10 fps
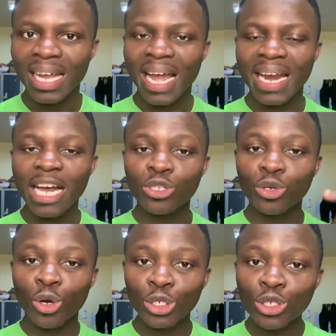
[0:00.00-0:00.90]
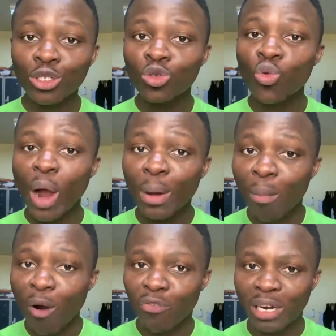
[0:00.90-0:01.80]
And as you continue to work
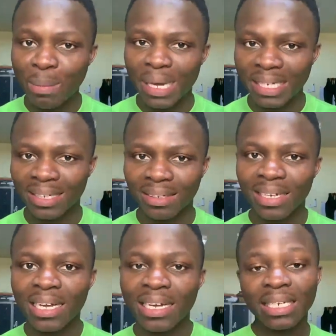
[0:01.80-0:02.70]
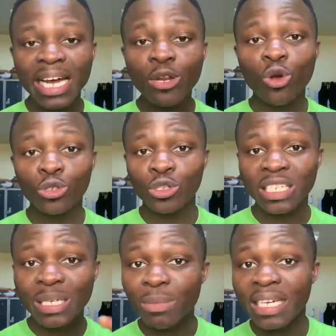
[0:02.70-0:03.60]
more for the money, then you also
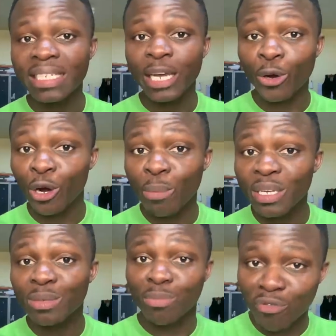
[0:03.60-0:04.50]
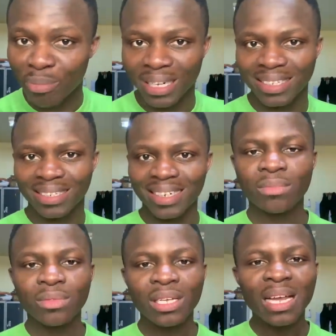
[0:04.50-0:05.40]
stimulate the economy's movement.
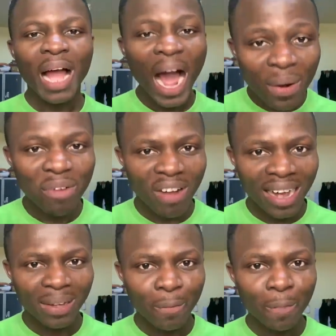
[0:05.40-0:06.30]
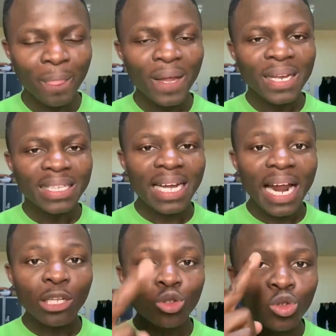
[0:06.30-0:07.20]
However,
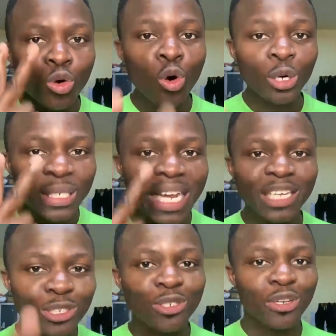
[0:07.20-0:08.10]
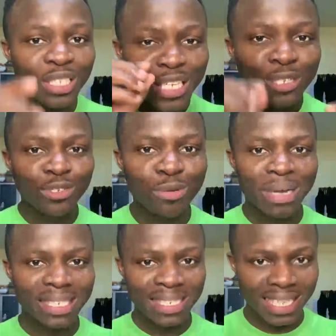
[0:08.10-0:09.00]
there are two dangerous
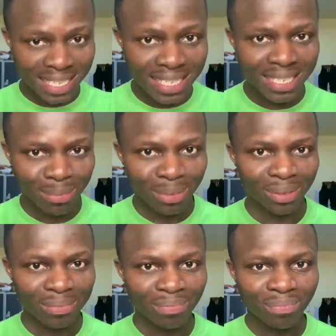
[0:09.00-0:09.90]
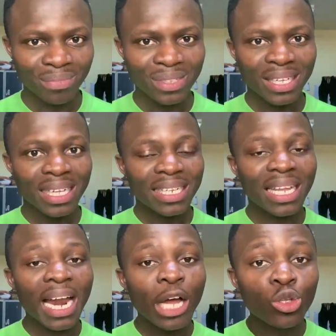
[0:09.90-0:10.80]
instruments in the system
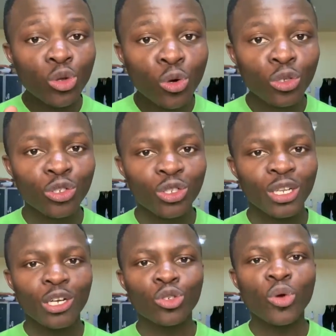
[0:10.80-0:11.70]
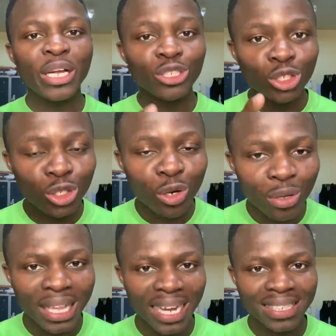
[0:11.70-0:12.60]
that are used to
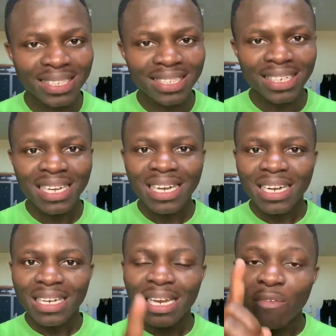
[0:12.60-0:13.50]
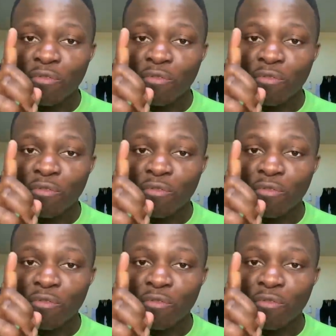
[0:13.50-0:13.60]
ensure that the